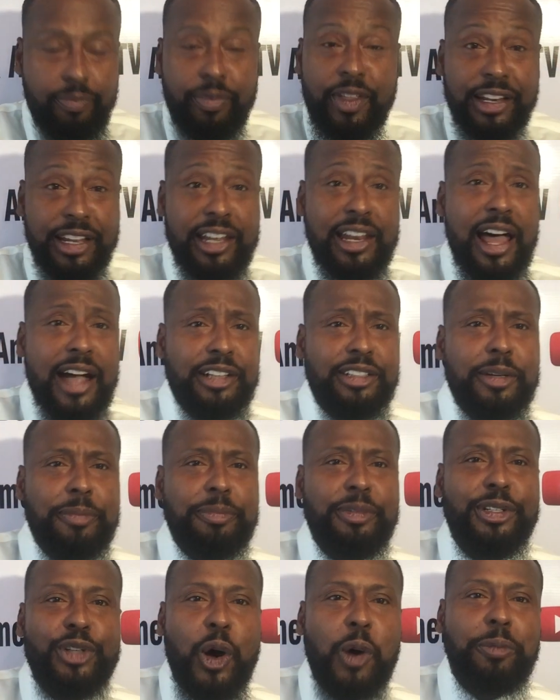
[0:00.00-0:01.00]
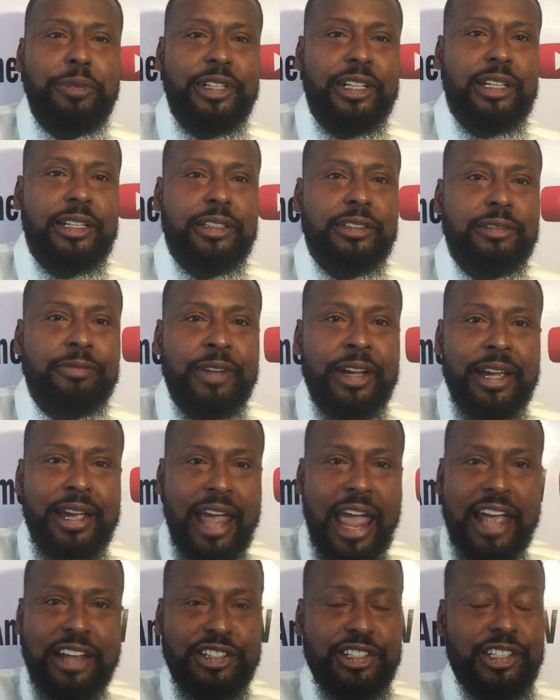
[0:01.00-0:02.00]
they locked up the dope dealer
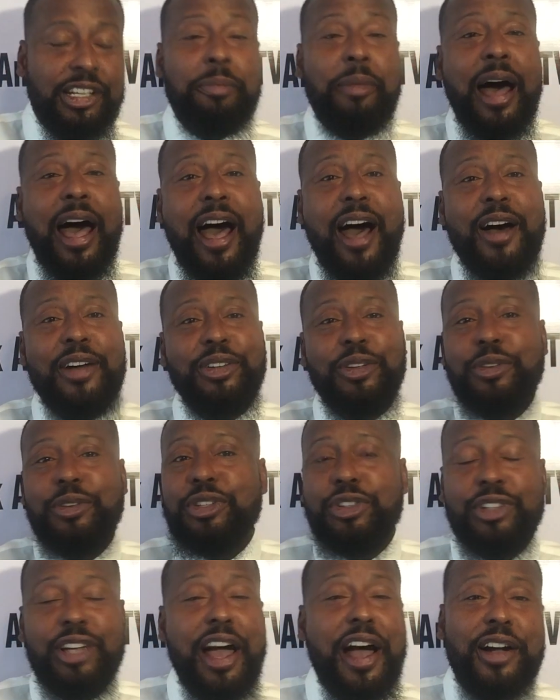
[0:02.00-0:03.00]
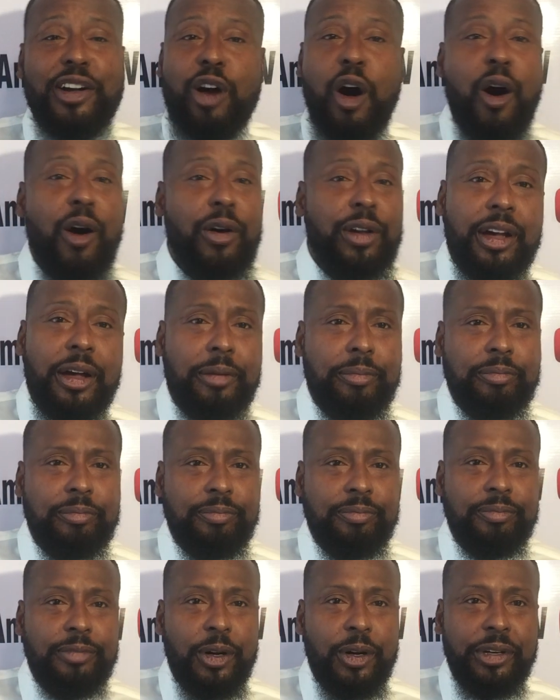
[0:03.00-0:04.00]
and somehow you just got caught
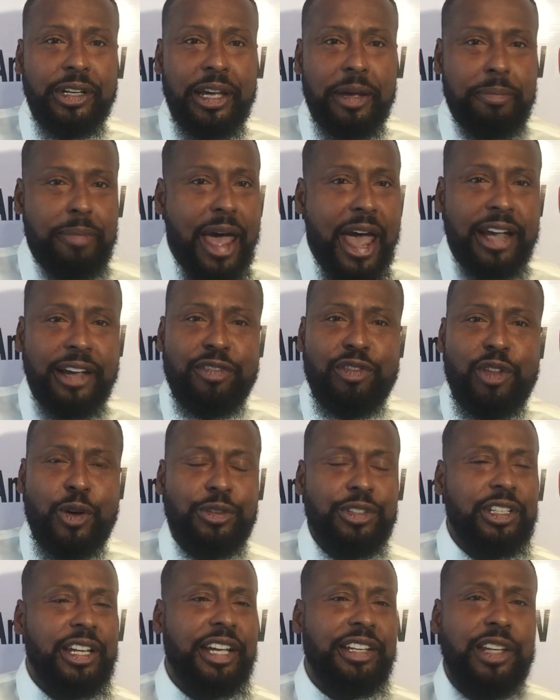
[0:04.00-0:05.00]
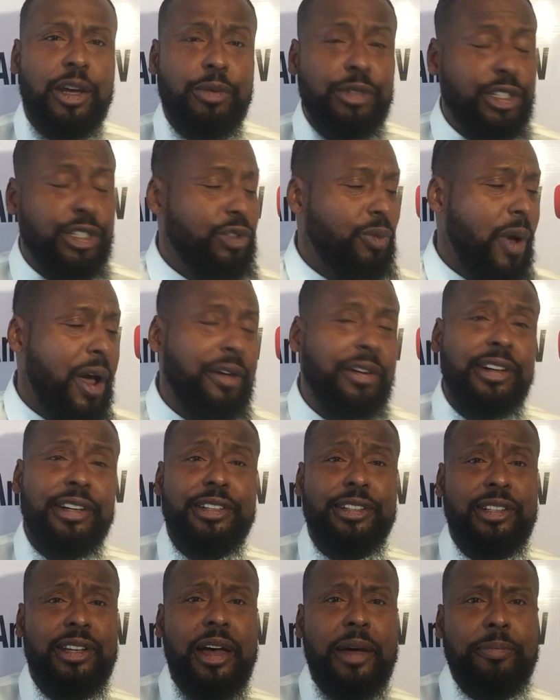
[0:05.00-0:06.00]
up okay back in those days they were just rounding
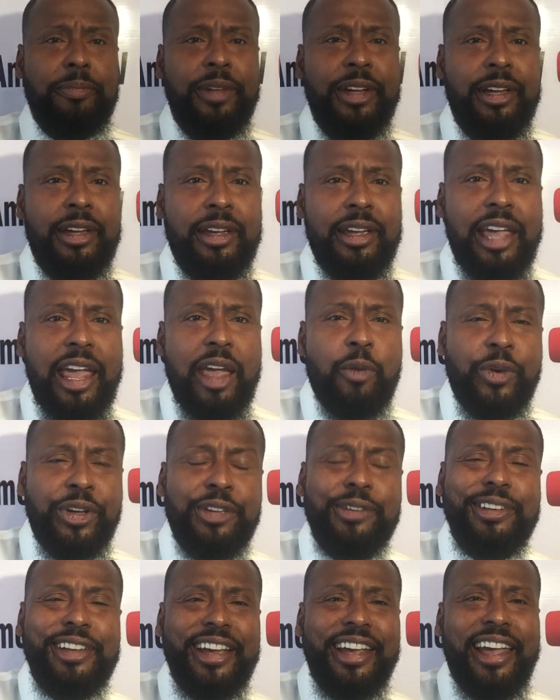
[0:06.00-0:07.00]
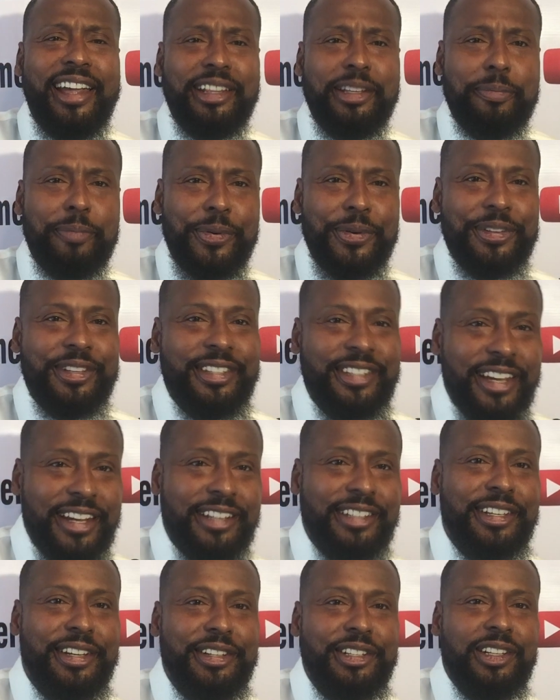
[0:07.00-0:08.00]
us up and when you look at the
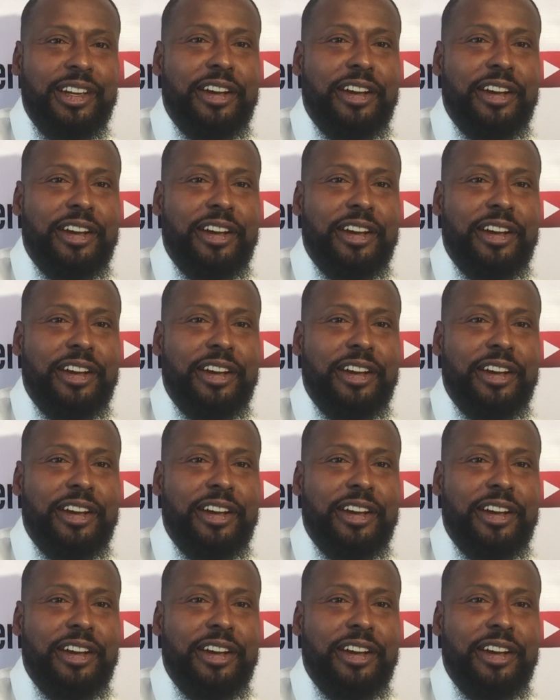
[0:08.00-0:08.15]
percentage